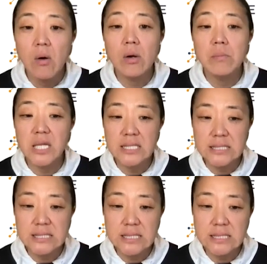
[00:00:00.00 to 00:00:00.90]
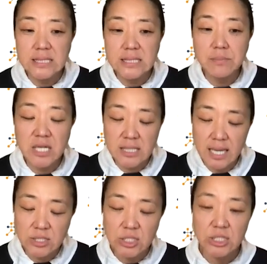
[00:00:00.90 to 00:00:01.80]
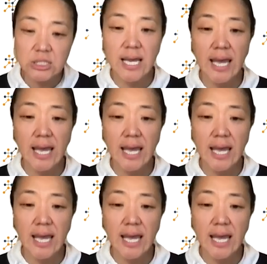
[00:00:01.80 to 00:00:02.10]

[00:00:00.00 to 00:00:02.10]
or blood diseases, blood cancers,